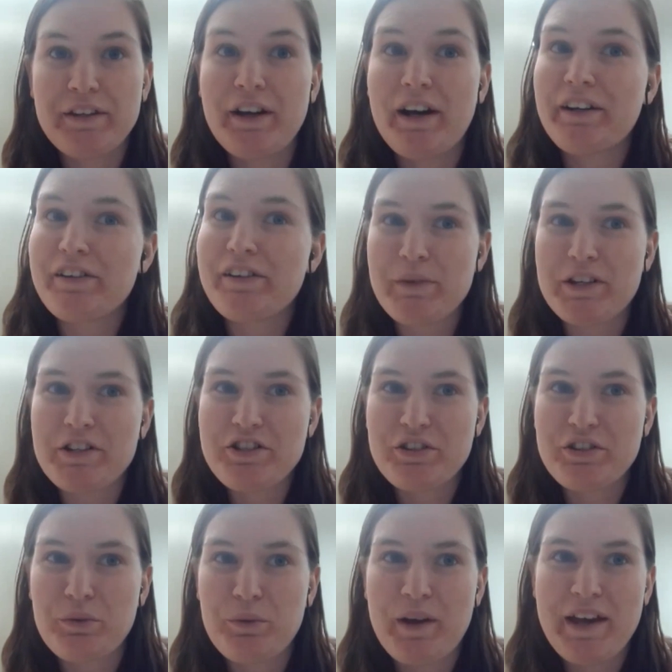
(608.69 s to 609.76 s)
not as much in
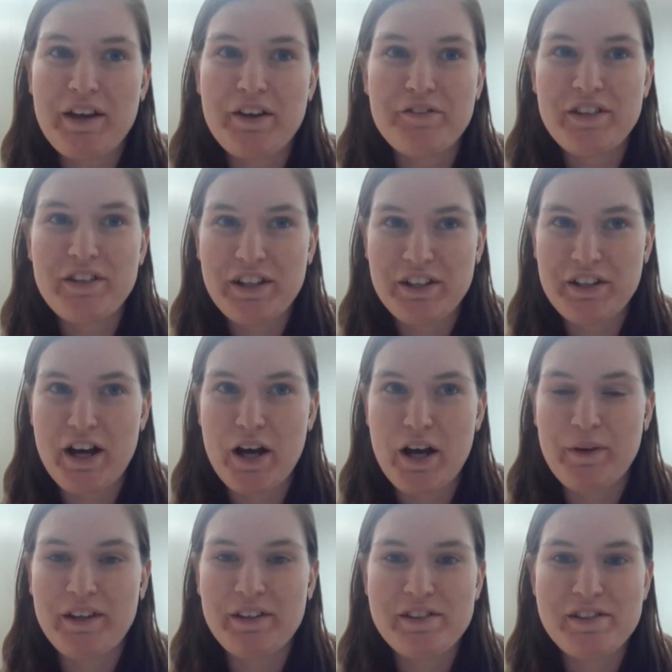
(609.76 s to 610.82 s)
the way of
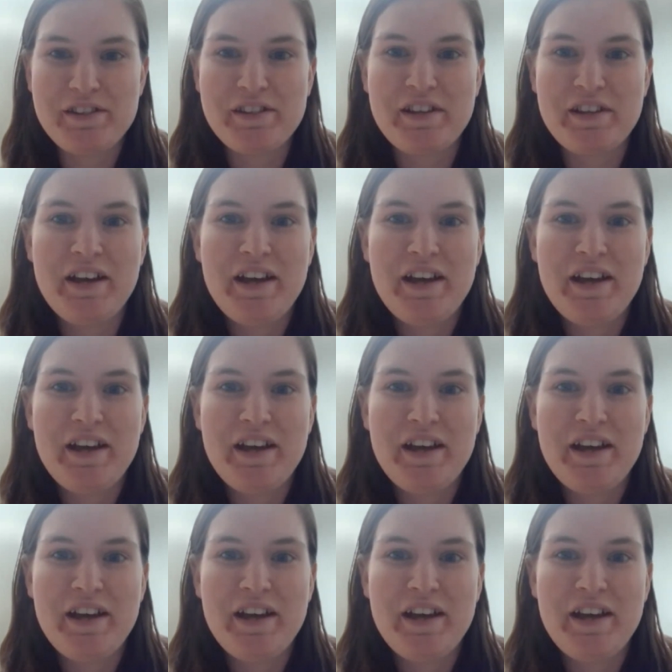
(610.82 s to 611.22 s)
economics.